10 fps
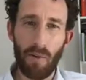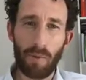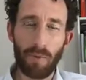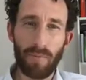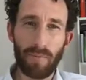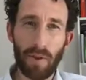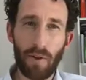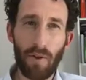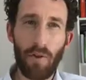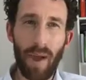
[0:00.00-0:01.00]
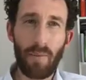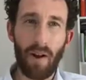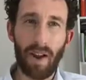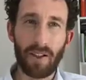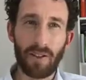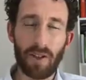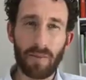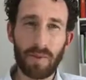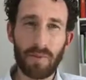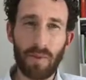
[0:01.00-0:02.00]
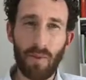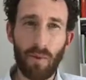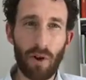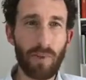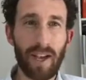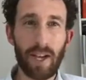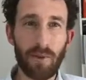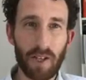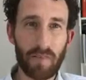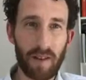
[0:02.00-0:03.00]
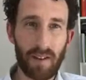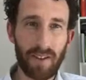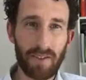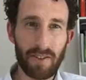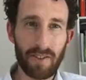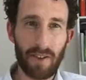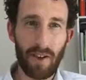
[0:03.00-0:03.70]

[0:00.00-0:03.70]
well, who am I in terms of what am I here to experience?